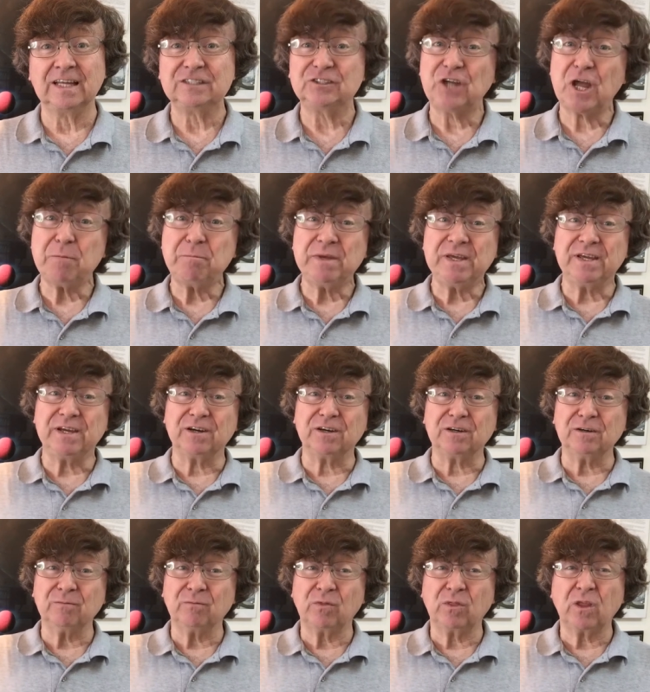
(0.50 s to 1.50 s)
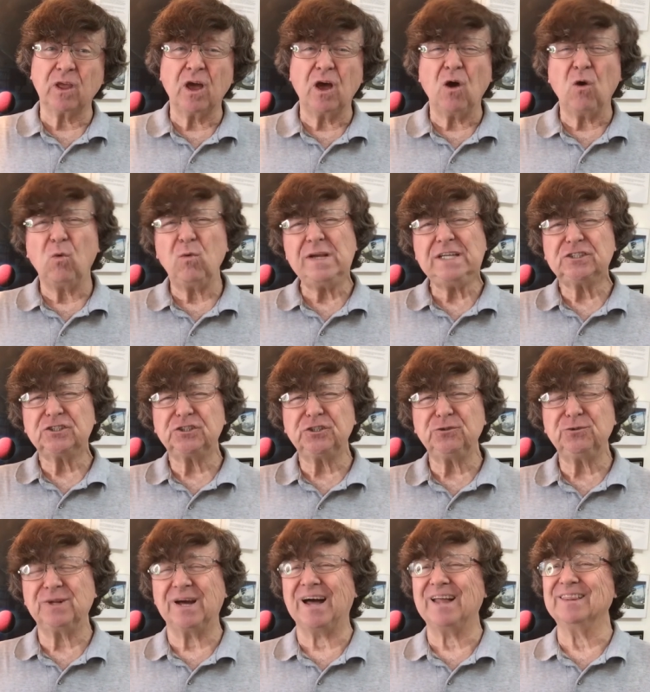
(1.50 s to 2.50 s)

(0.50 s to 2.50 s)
J P here. We shoot